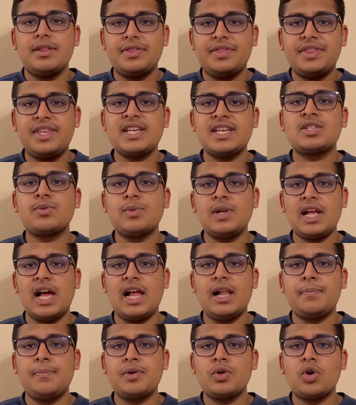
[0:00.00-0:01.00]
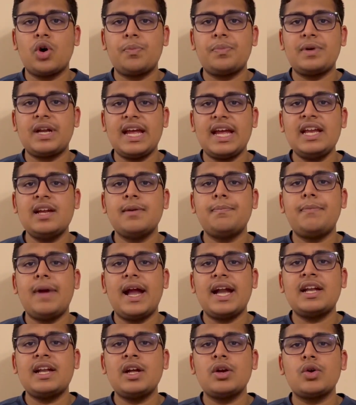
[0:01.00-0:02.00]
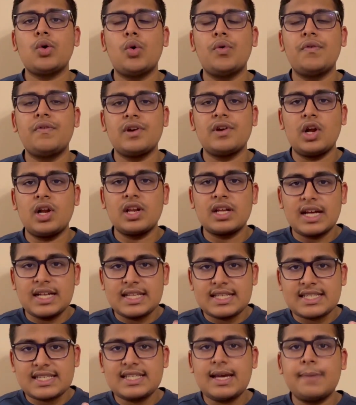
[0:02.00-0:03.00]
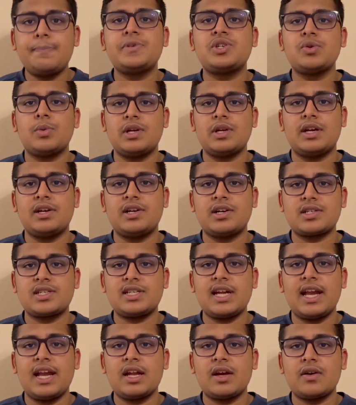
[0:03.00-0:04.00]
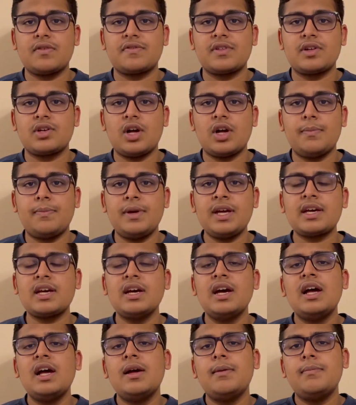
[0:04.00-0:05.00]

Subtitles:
This will help you obtain a better overall conceptual understanding of the topic,